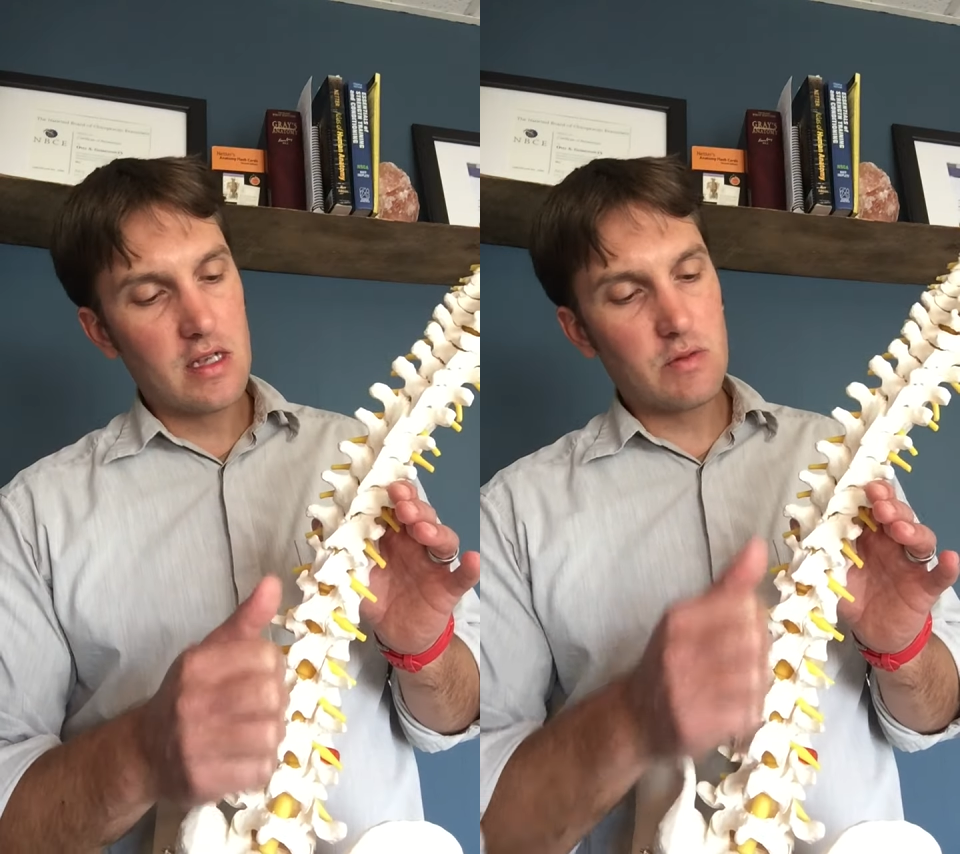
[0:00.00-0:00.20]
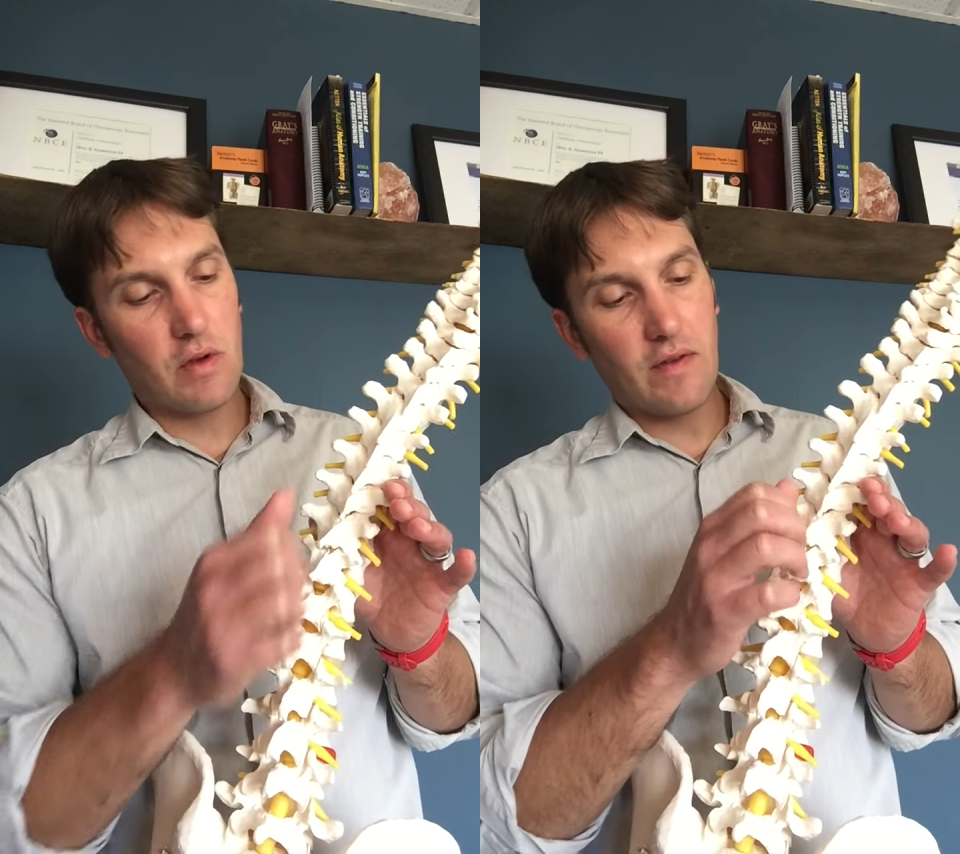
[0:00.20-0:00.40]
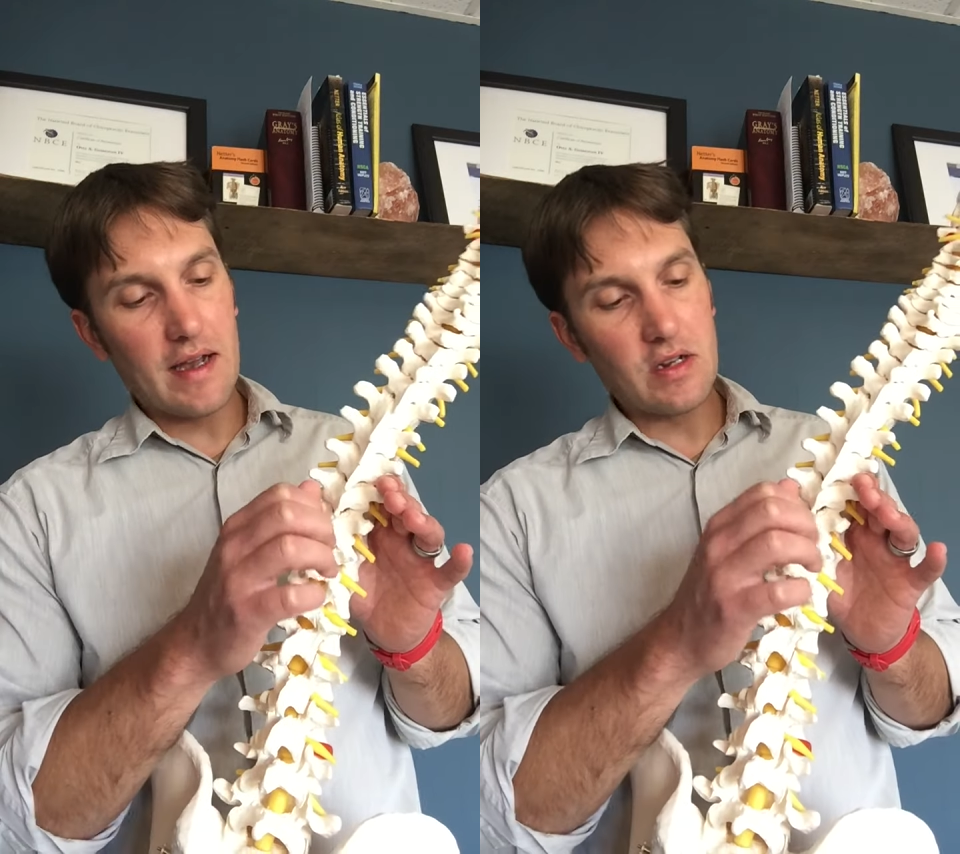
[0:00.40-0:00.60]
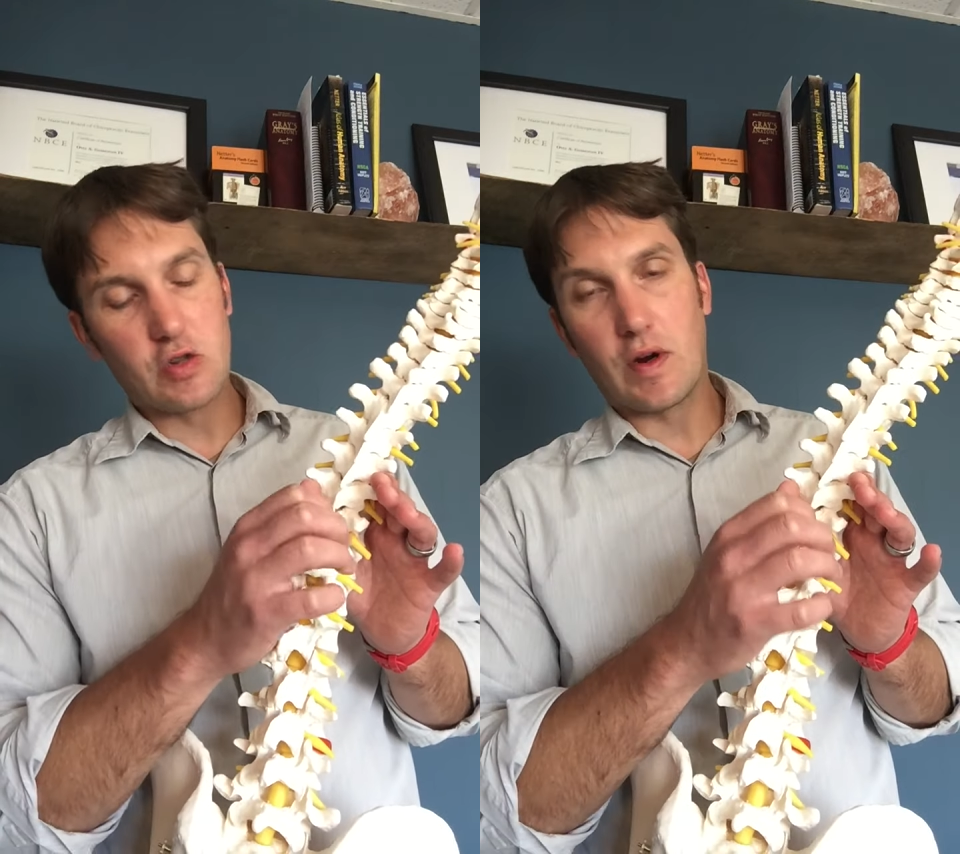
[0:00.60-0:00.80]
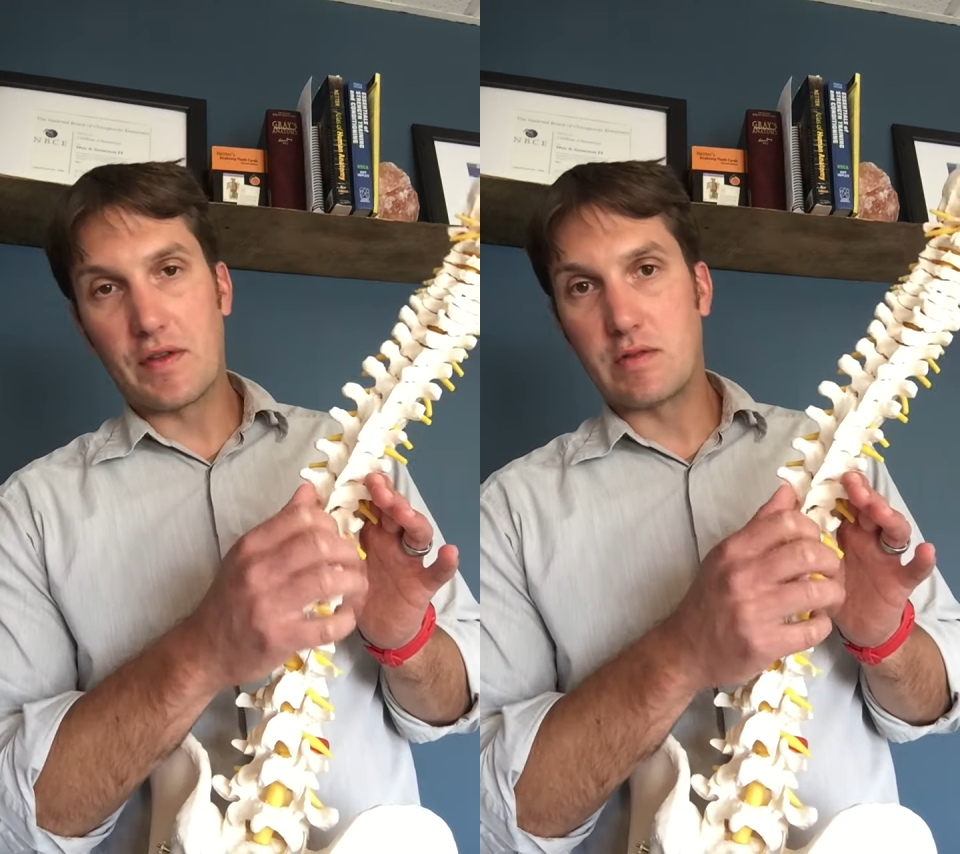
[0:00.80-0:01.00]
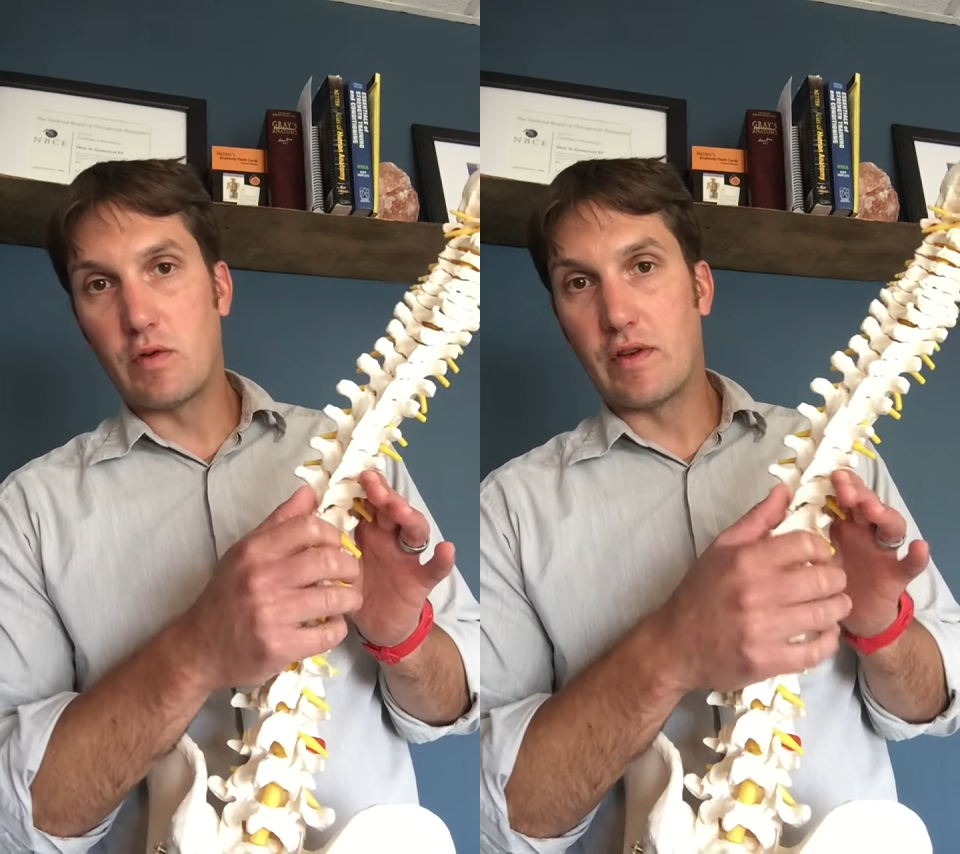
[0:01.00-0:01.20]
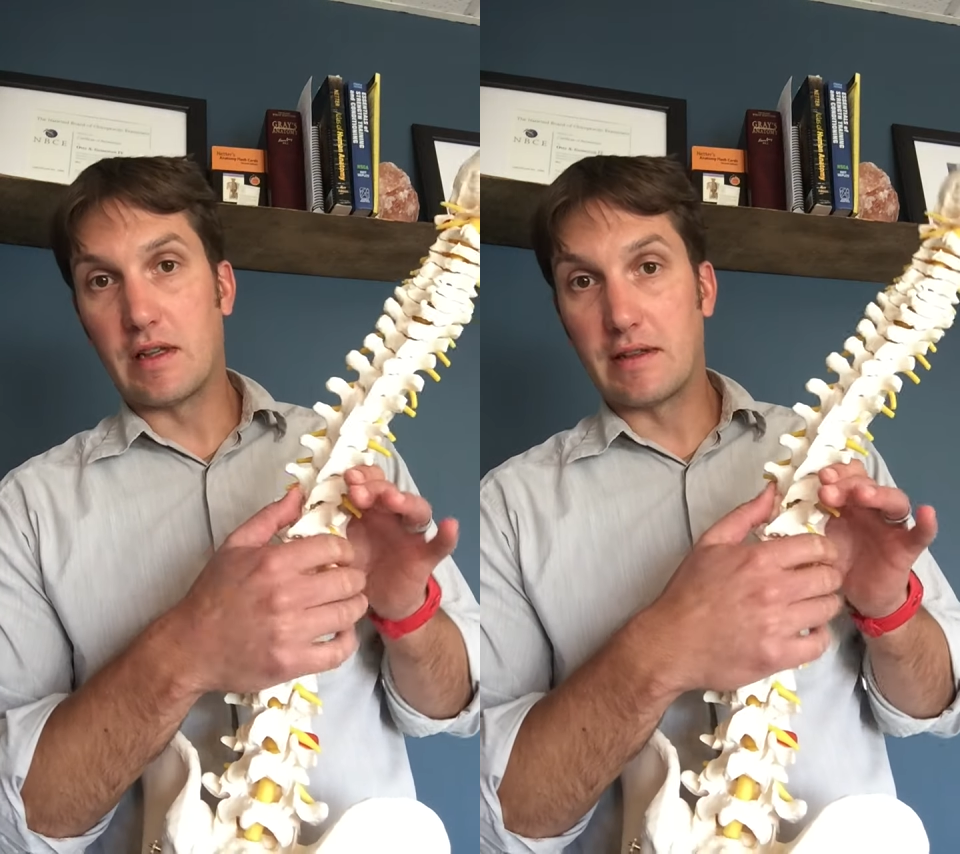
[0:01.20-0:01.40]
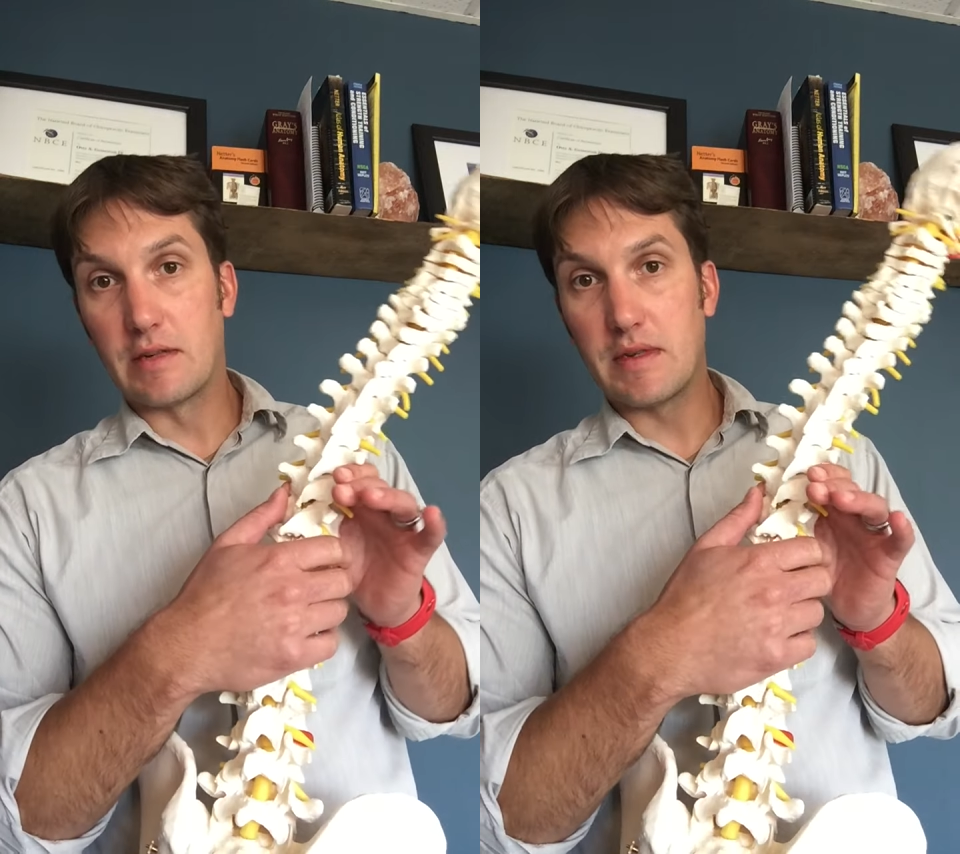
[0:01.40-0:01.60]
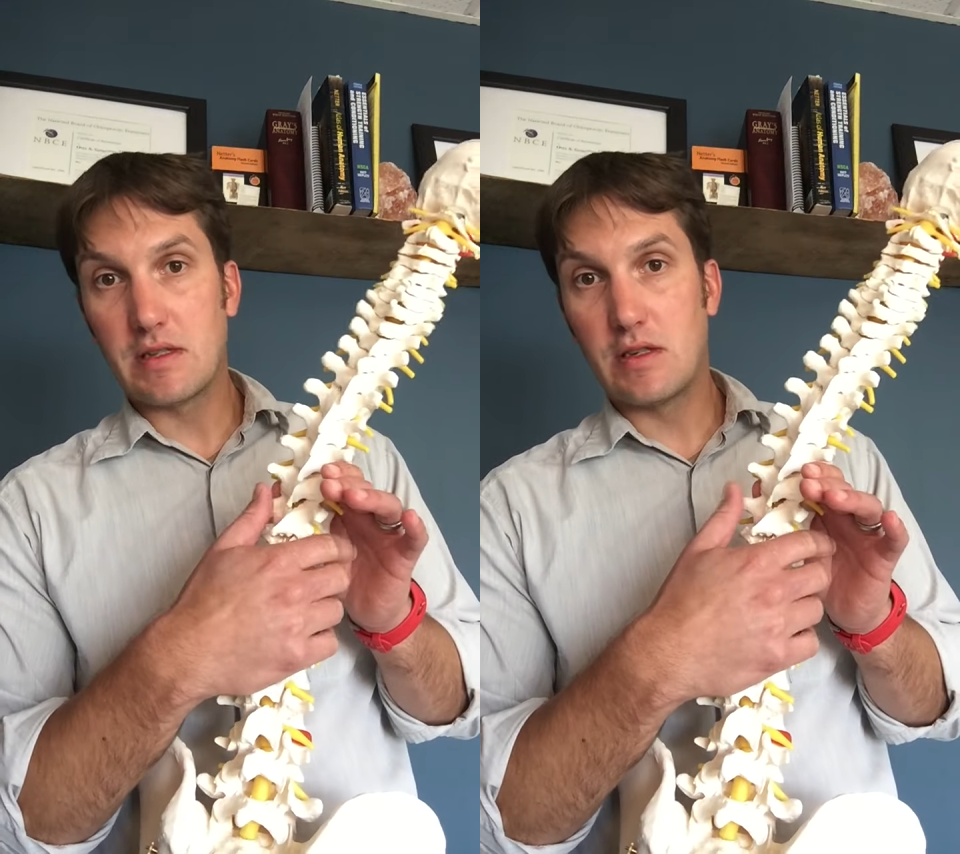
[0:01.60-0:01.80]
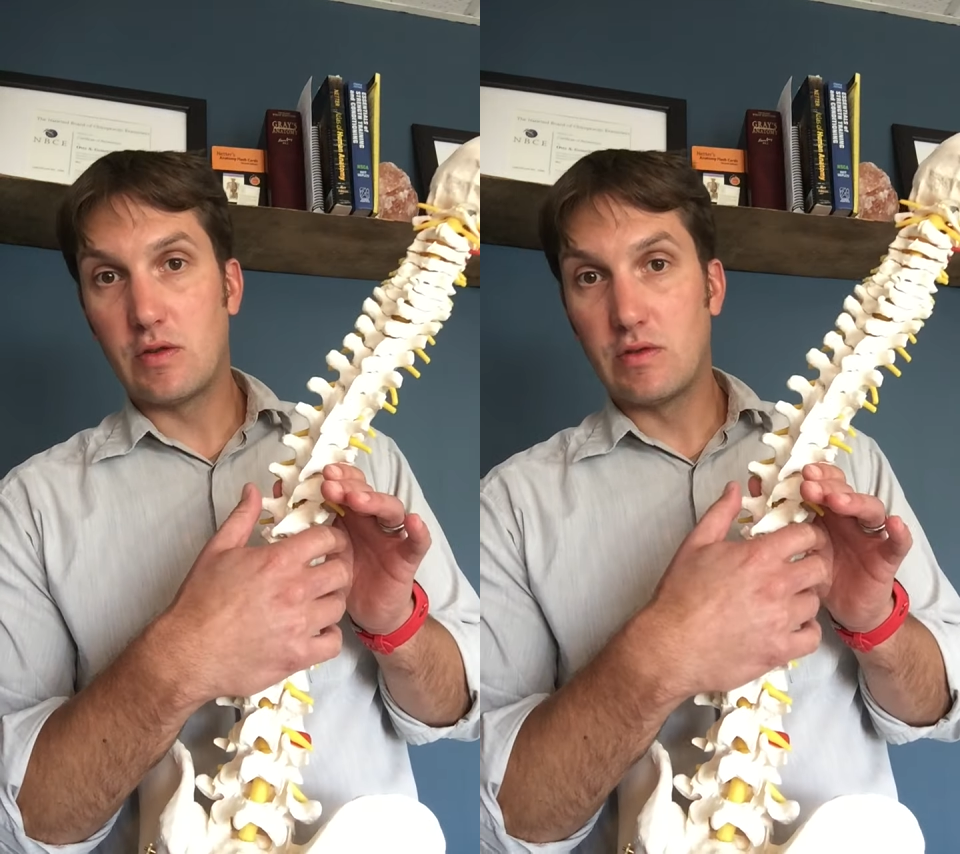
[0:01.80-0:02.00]
So we find a joint that's moving a little bit
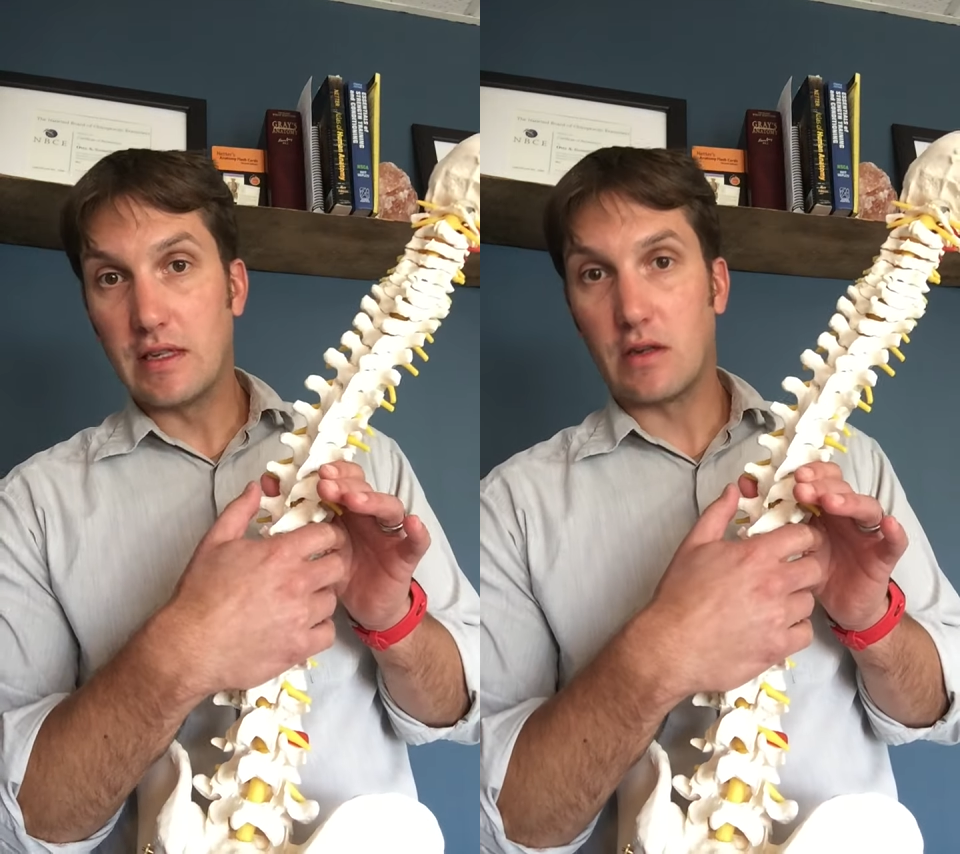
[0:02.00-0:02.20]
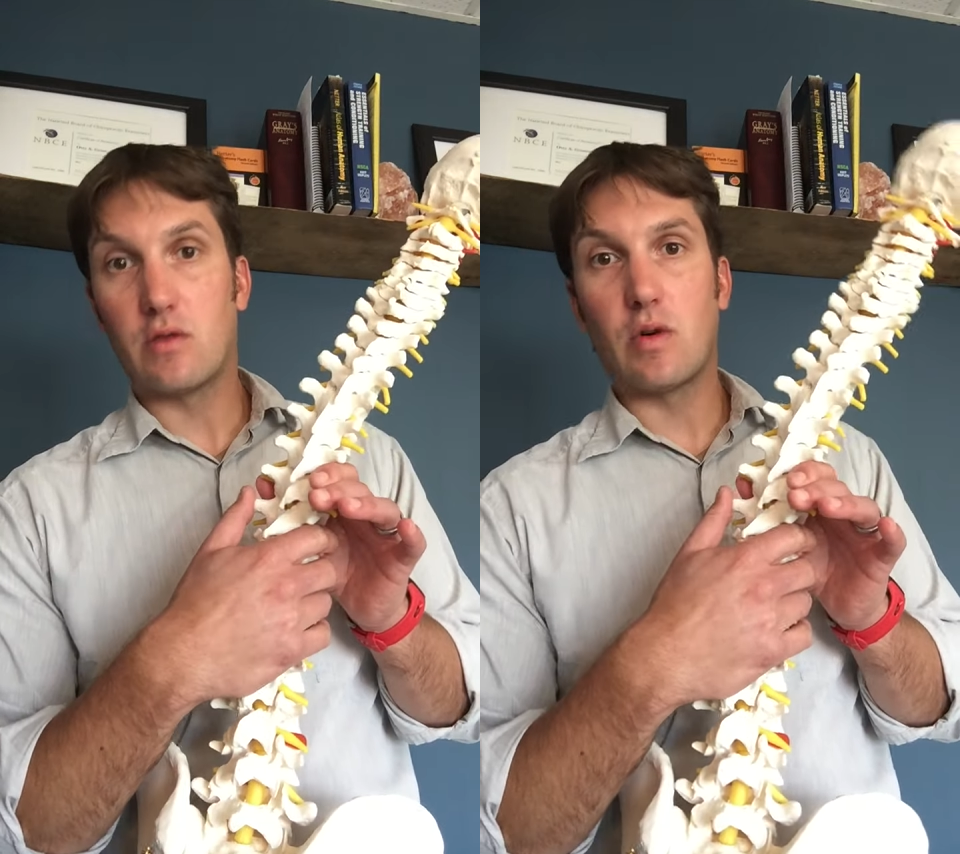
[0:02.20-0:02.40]
too little,